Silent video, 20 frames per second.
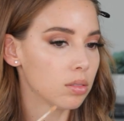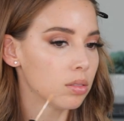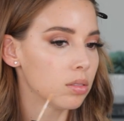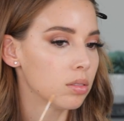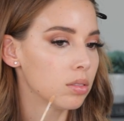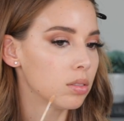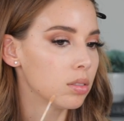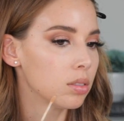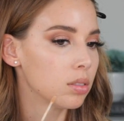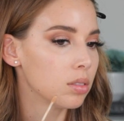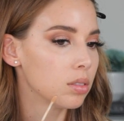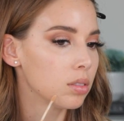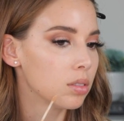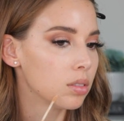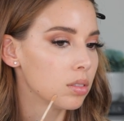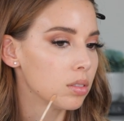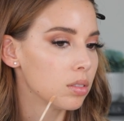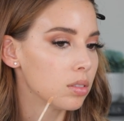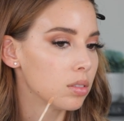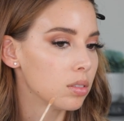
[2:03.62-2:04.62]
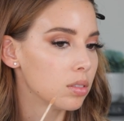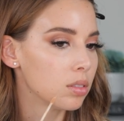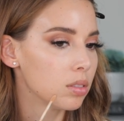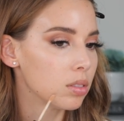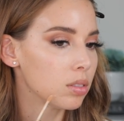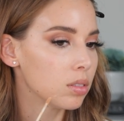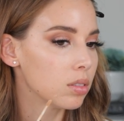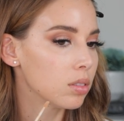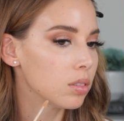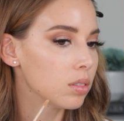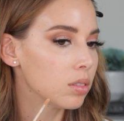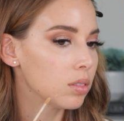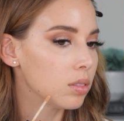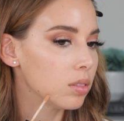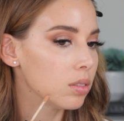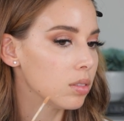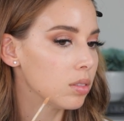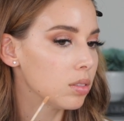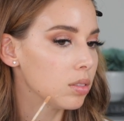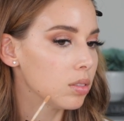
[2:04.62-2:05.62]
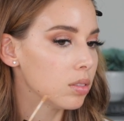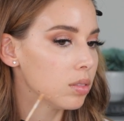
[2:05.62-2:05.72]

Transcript: No one is speaking in this clip.